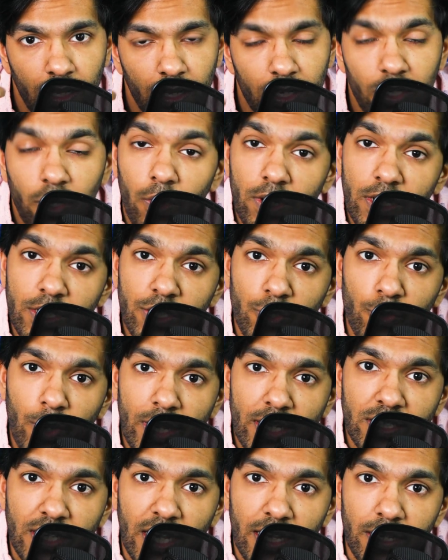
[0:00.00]
going into
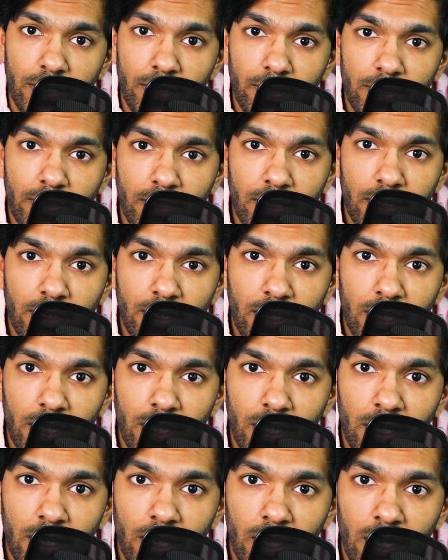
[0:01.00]
quicksand,
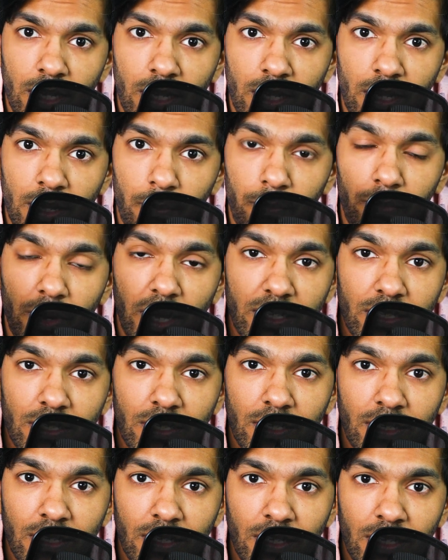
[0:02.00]

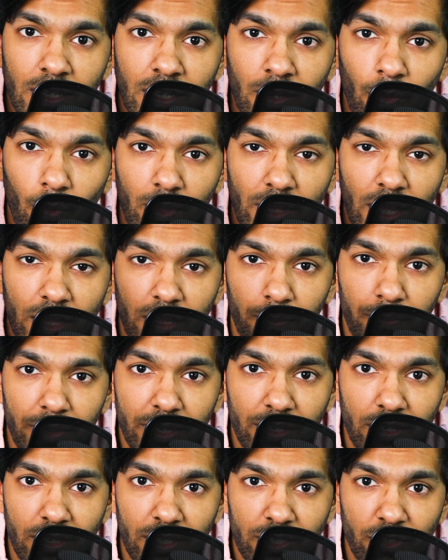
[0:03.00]
but without the
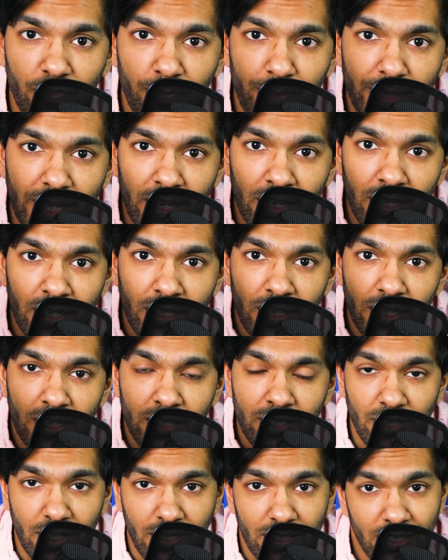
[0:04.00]
bitterness of being
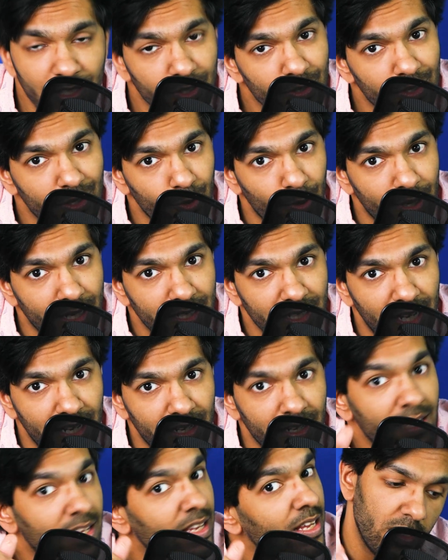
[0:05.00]
sucked into the
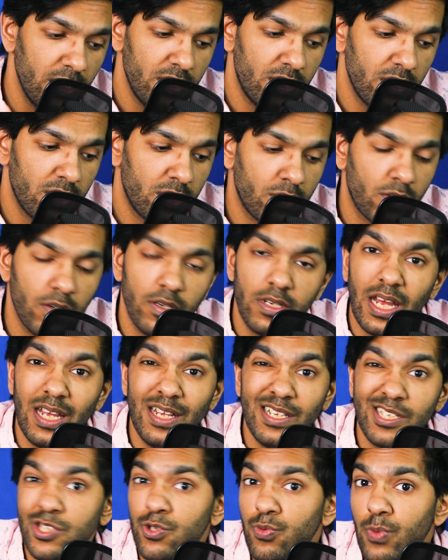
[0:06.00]
quicksand. This is good.
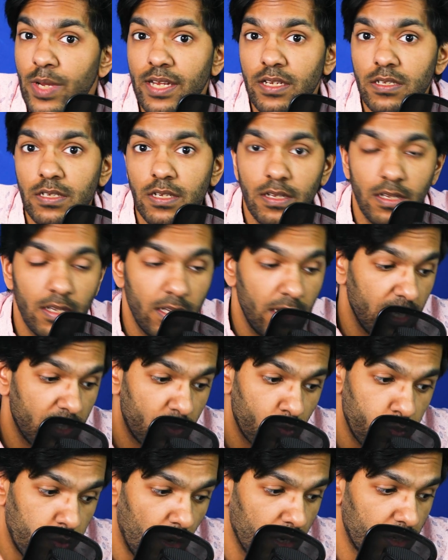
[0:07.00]
It's sweet.
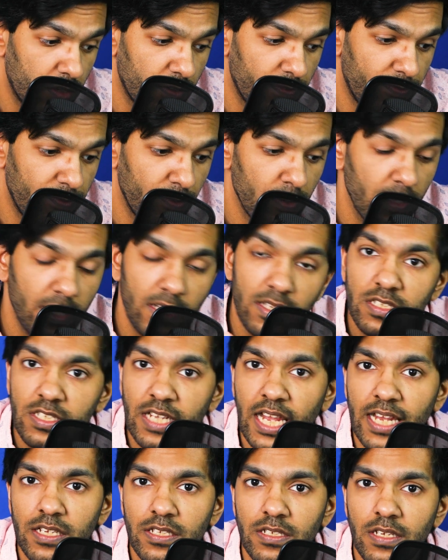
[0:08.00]
It's wonderful. It's
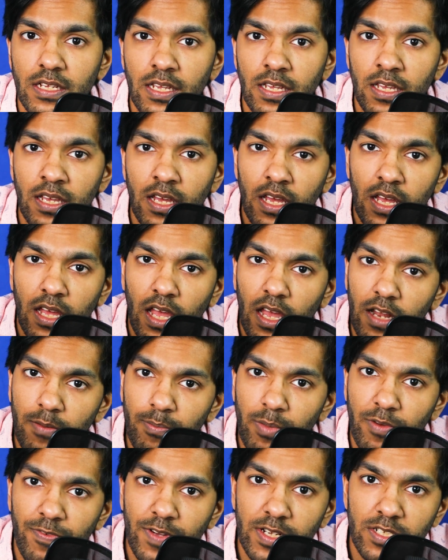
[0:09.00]
tasty.
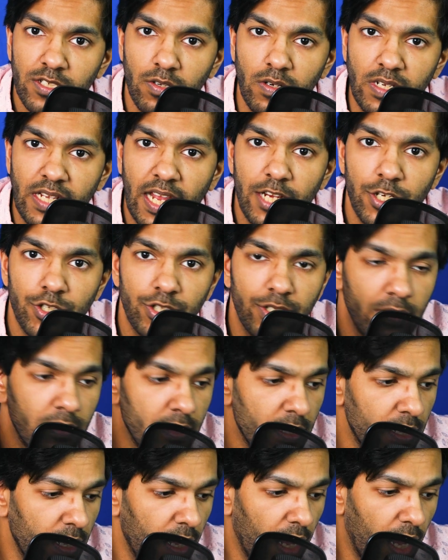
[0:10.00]
It befits the occasion.
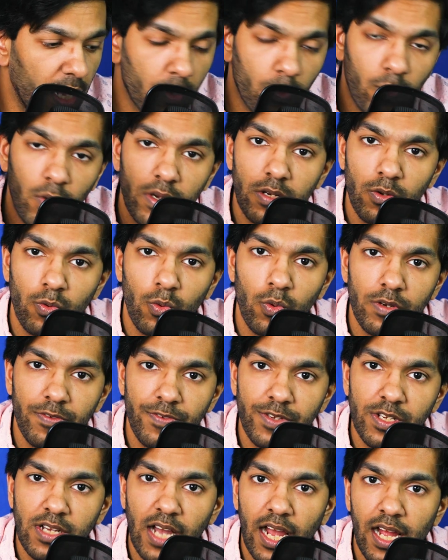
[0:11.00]
And I want all
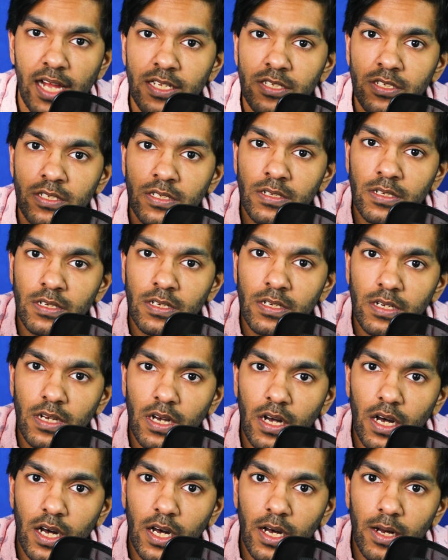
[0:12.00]
of you guys
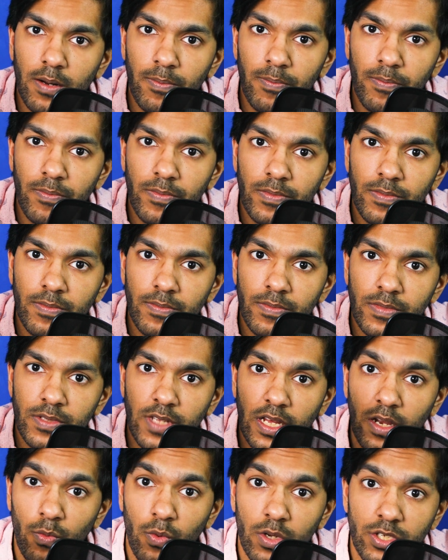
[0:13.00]

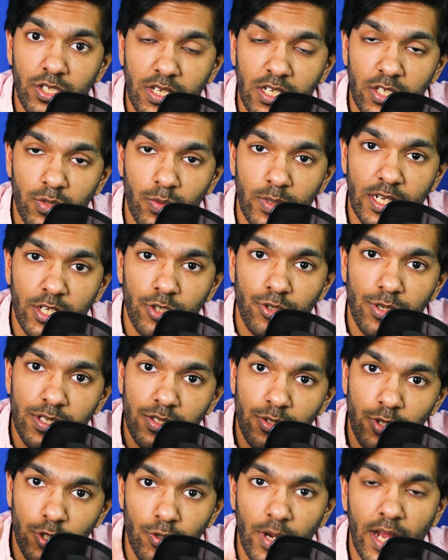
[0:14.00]
that are watching this with
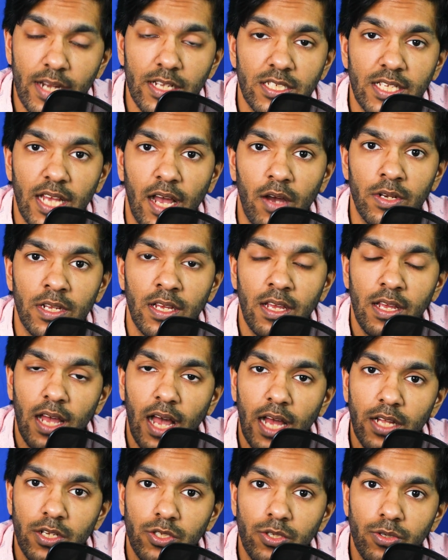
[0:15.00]
interest to try this out
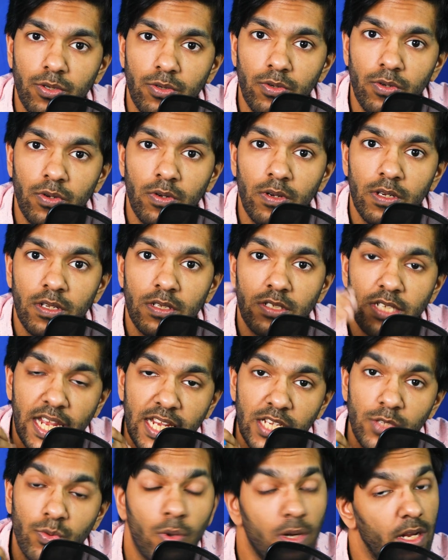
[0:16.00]
and to
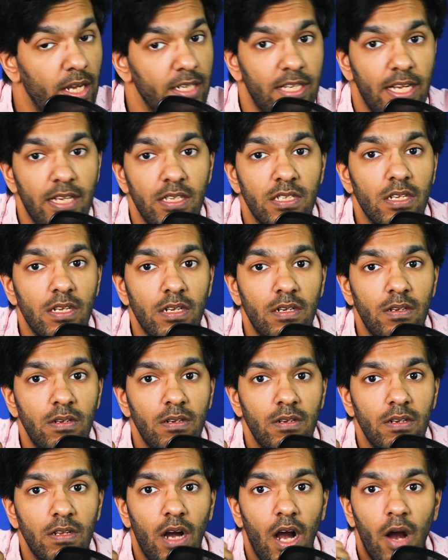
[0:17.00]
taste what I tasted.
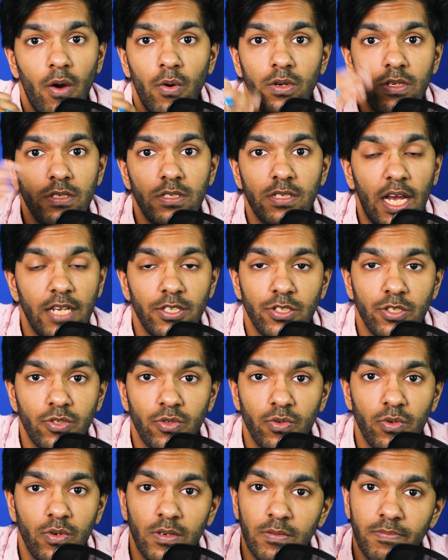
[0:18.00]
As you
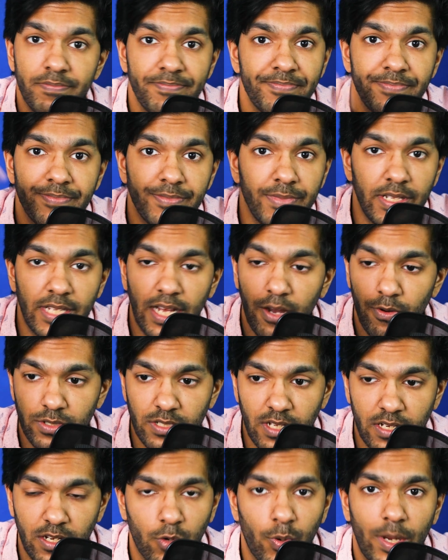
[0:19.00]
saw, that
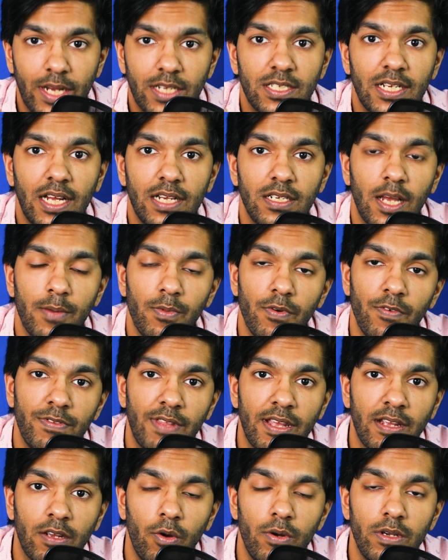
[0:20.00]
was like a quicksand type of
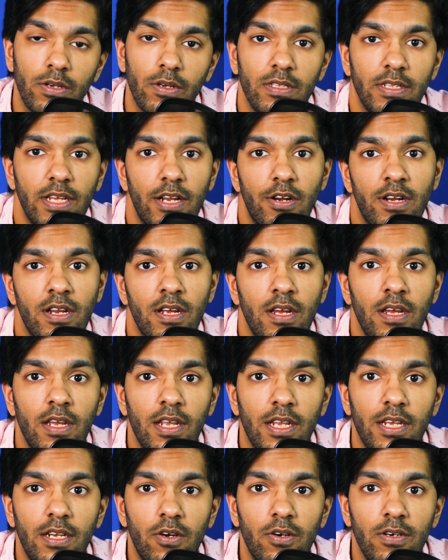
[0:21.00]
thing going on there,
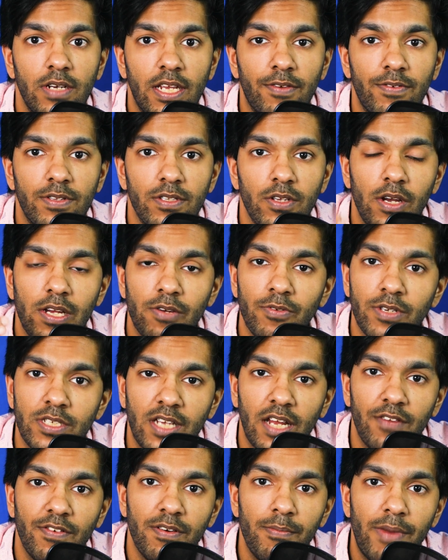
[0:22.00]
you know, even though it was
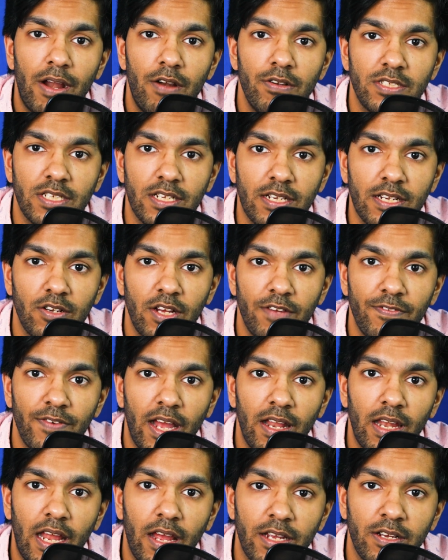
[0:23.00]
kind of embarrassing, you know, if
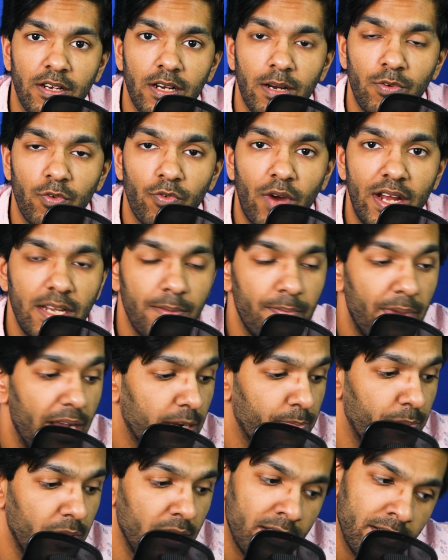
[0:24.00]
I like rewind it
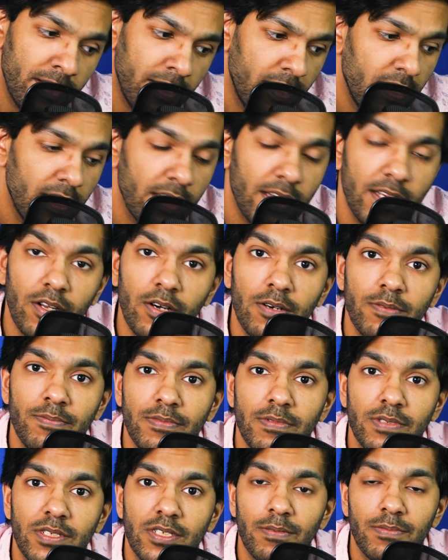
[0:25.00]
back. But, you know,
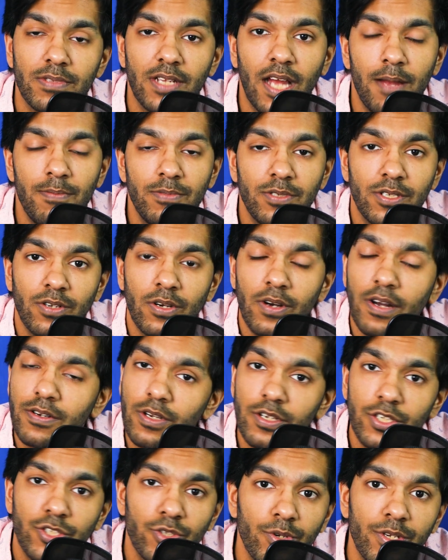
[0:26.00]
sometimes, you know, I've
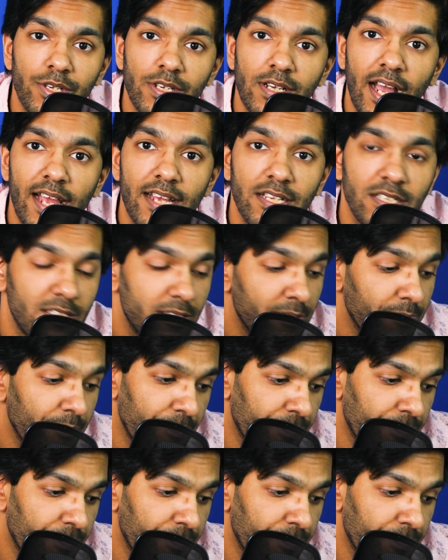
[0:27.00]
got to show you guys